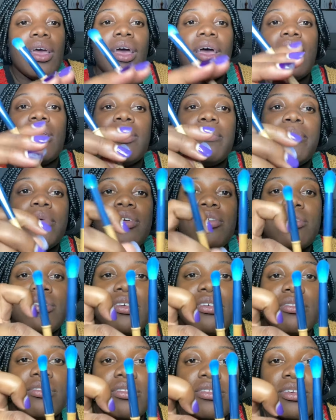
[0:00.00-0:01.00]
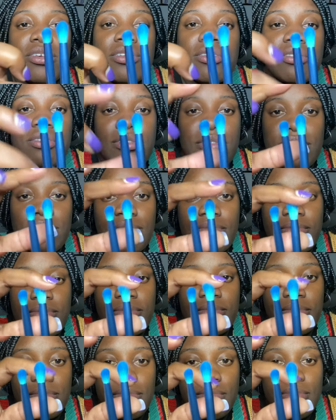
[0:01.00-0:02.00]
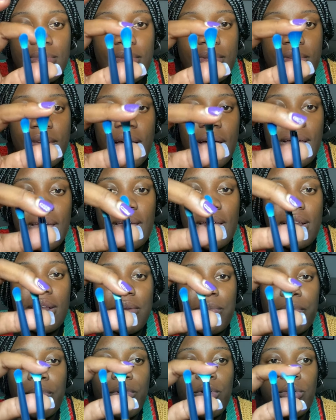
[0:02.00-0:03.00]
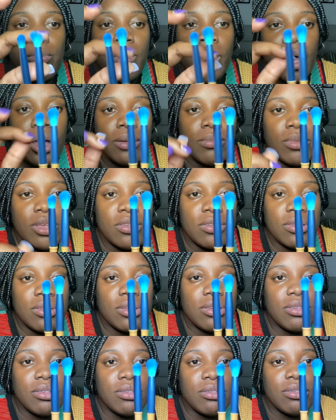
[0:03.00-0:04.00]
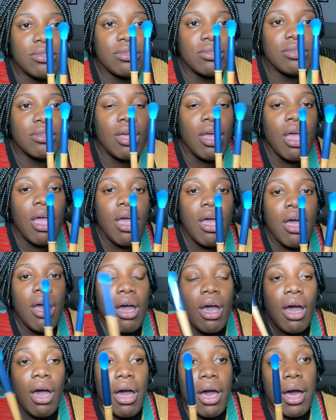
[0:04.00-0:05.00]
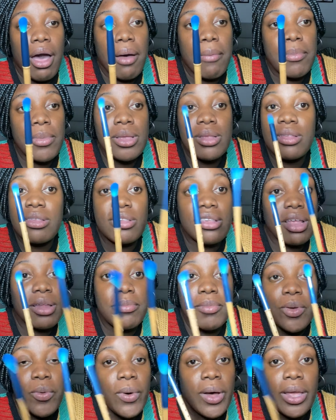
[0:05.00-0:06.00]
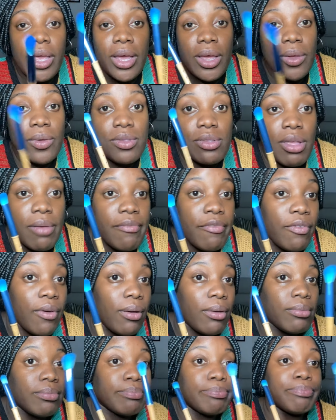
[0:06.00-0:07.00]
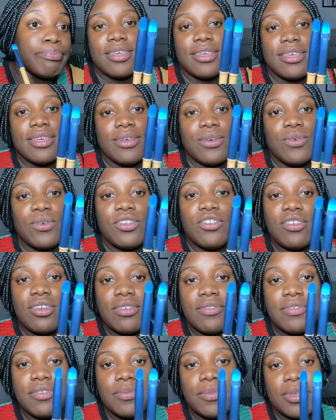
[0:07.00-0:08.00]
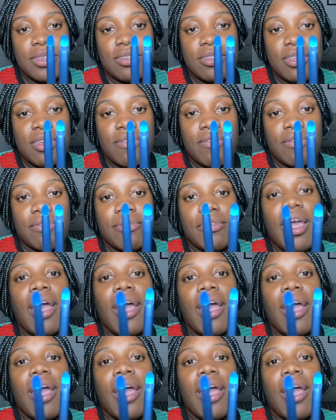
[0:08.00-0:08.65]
And number six is, again, the pop hat business. Um, tell me why you use them for. Which one for be seven?